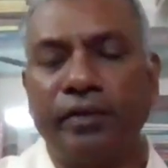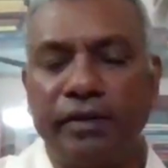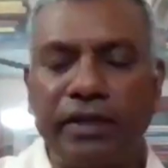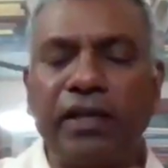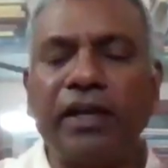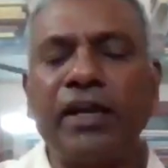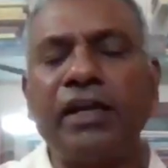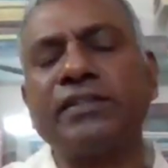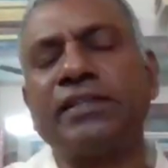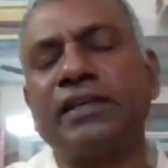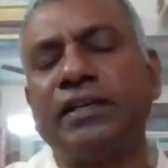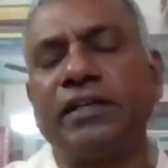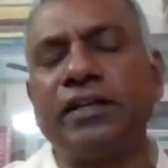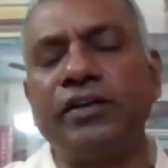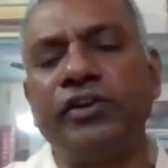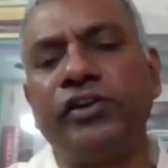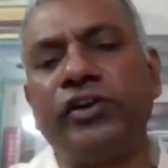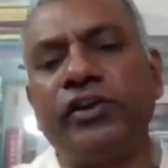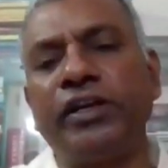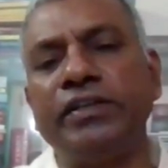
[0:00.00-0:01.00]
There are
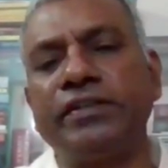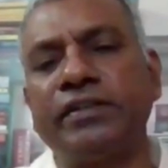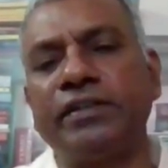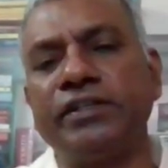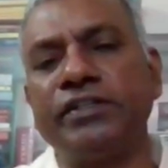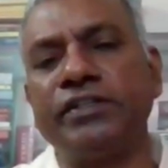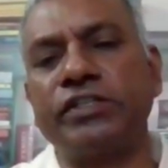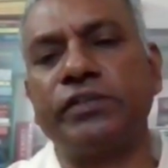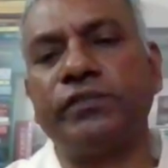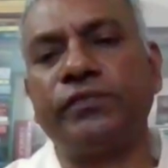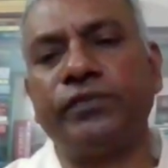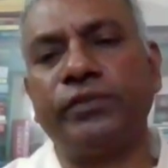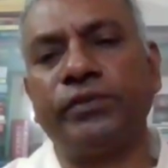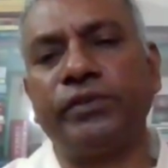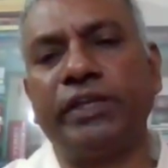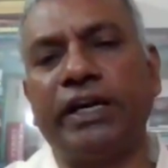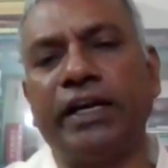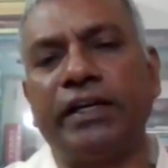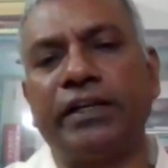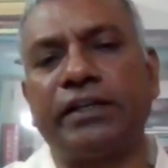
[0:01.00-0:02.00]
certain reasons
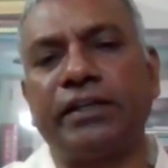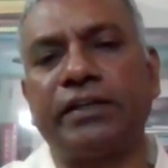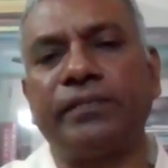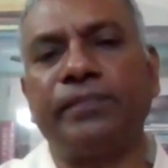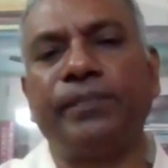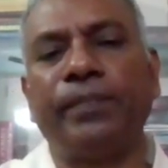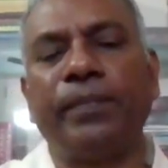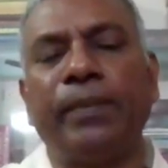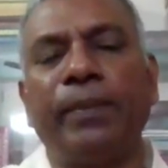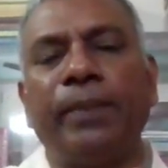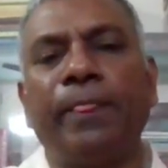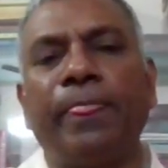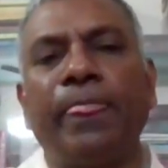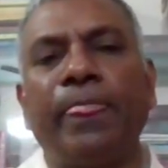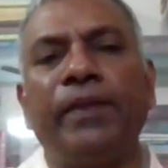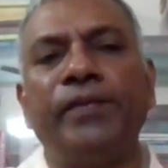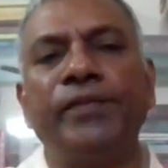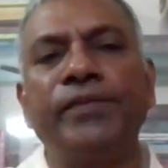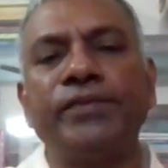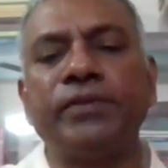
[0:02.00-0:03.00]
for that.
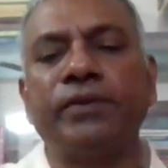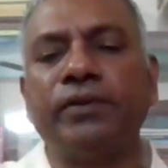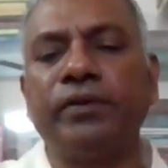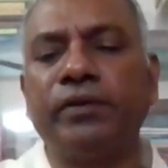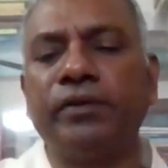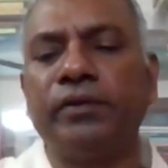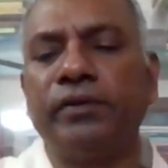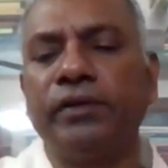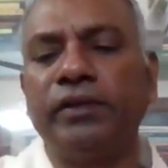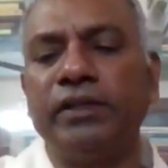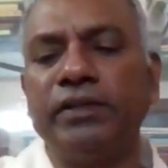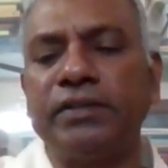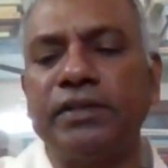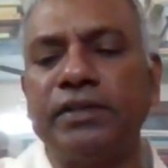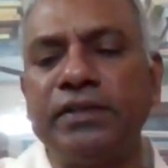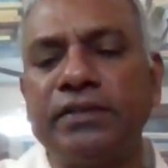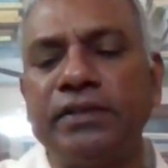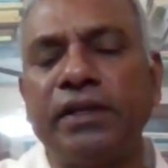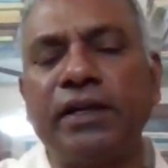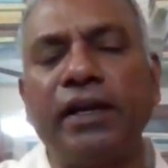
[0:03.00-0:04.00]
So this
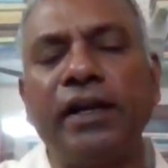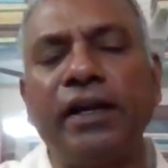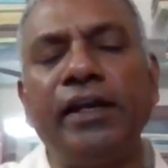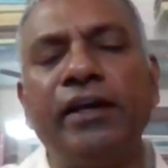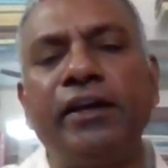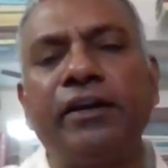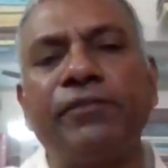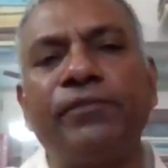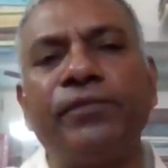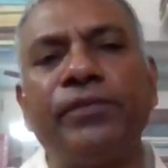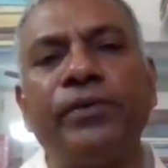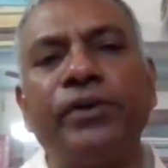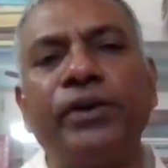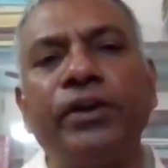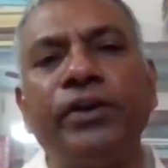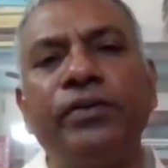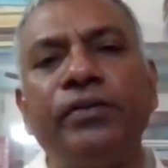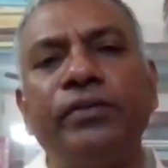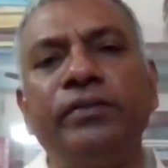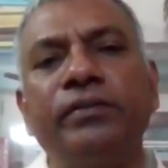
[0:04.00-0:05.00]
is clear for
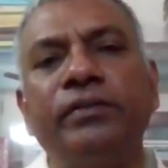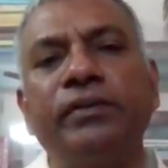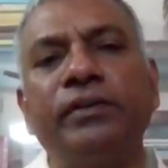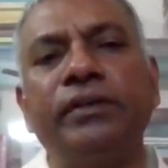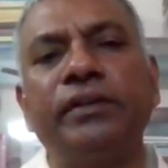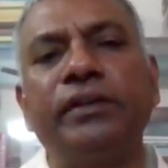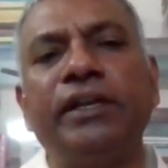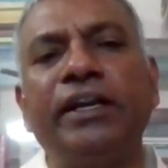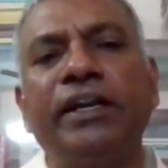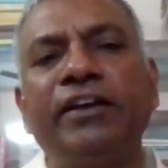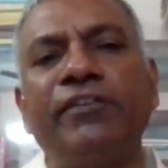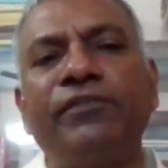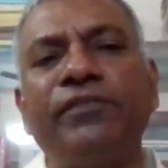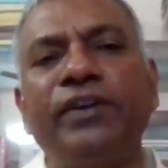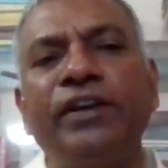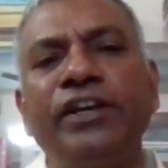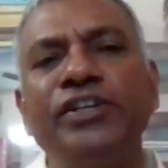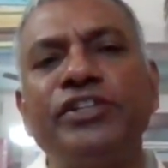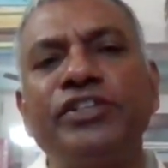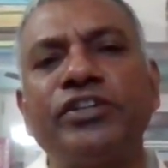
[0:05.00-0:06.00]
you, the
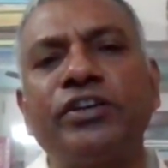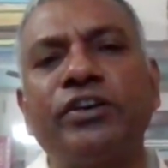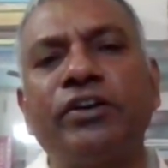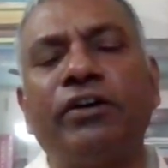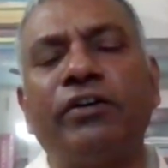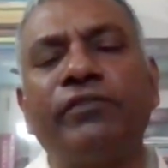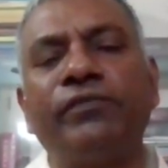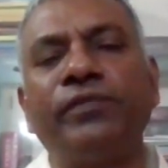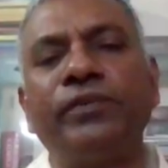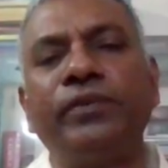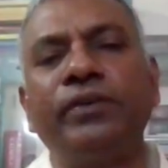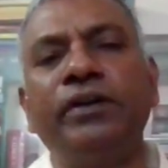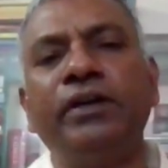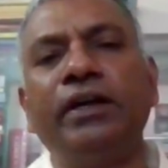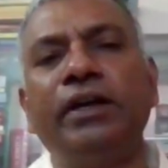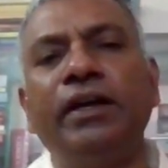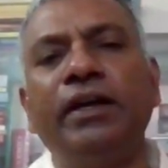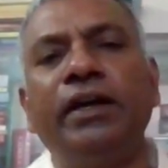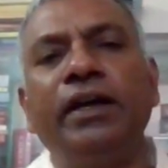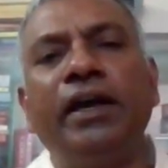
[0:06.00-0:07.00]
definition of
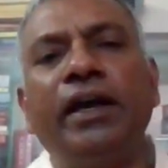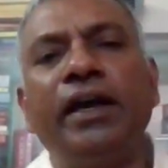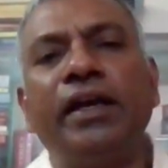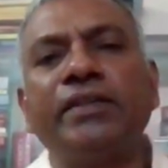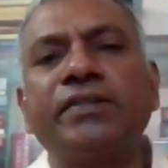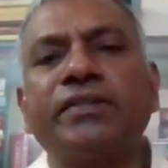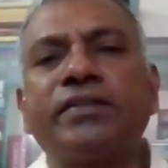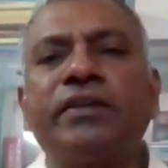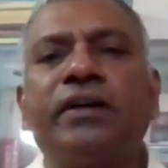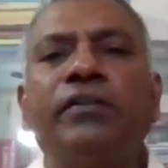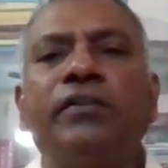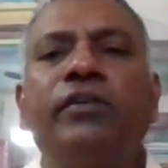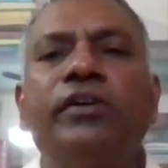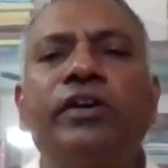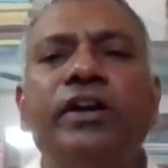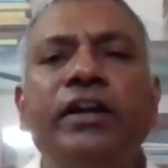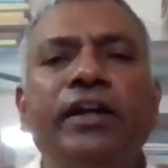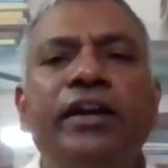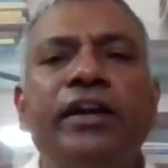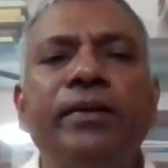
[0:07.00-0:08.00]

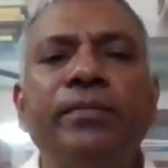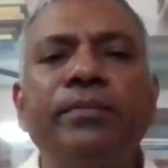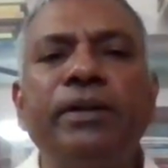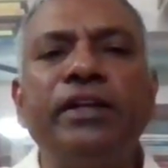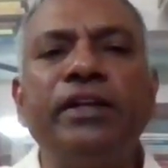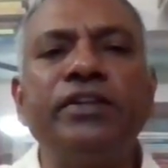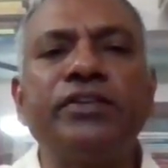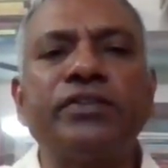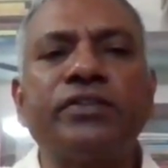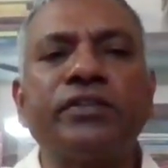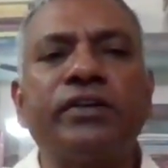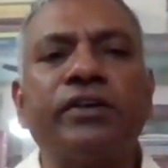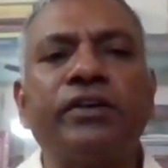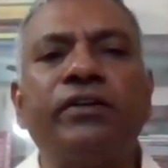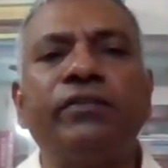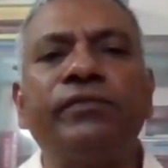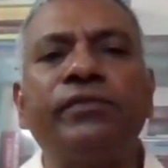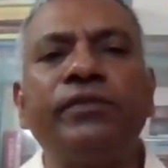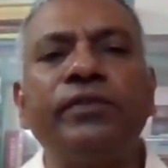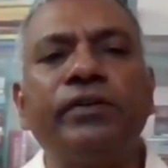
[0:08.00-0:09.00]
extraordinary minister
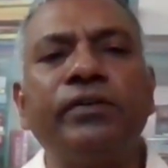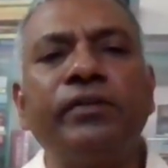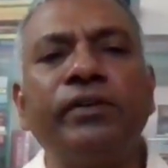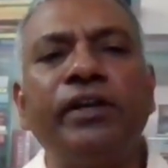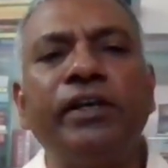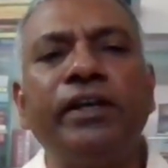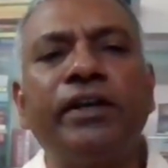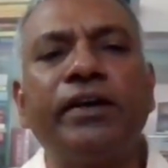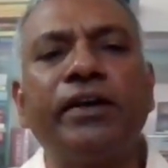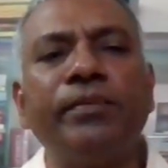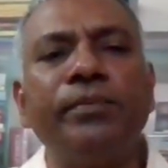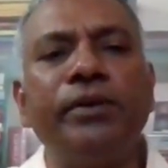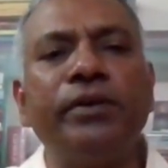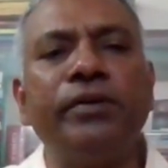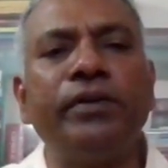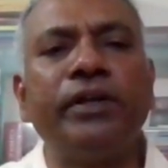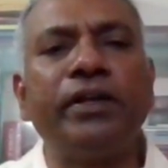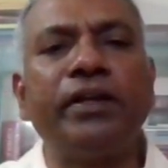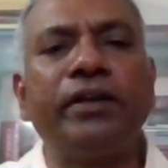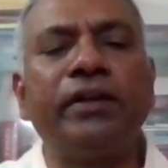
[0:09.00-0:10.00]
of Holy
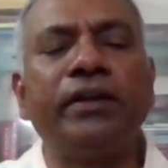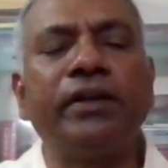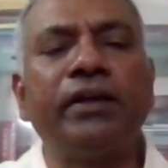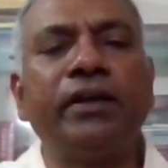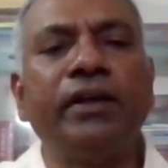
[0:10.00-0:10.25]
Communion.